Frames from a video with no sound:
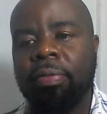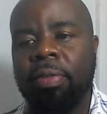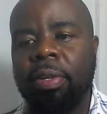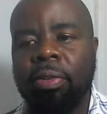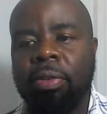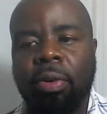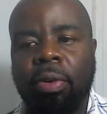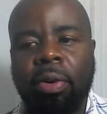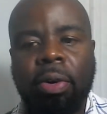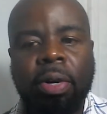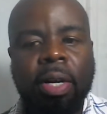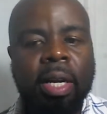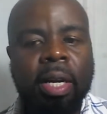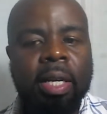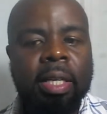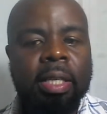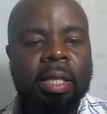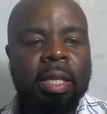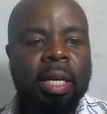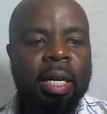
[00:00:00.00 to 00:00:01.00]
disorder
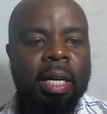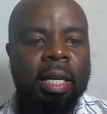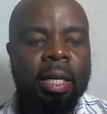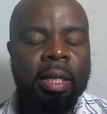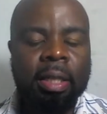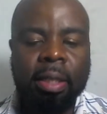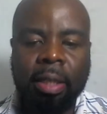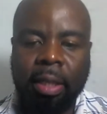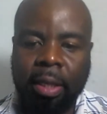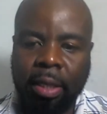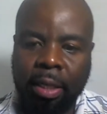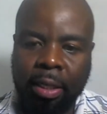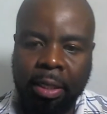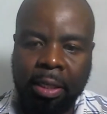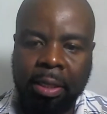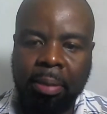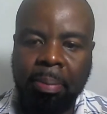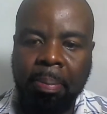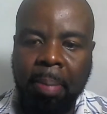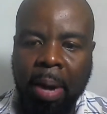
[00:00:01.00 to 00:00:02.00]
is
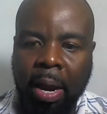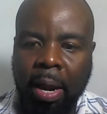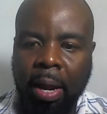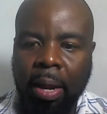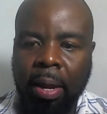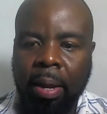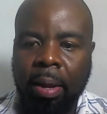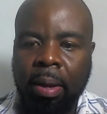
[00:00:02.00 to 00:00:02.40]
characterized by